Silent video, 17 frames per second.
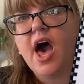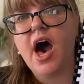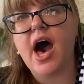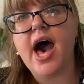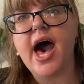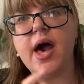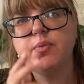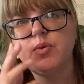
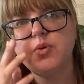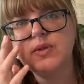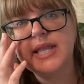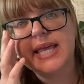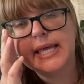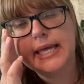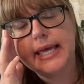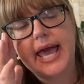I will
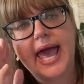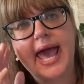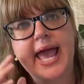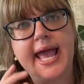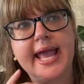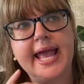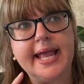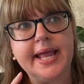link
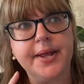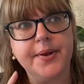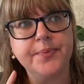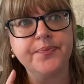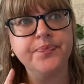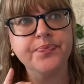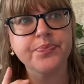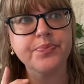
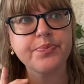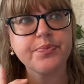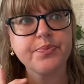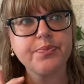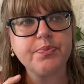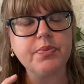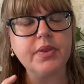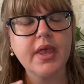
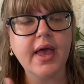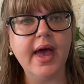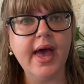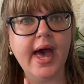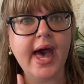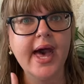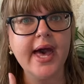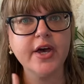
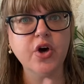I'll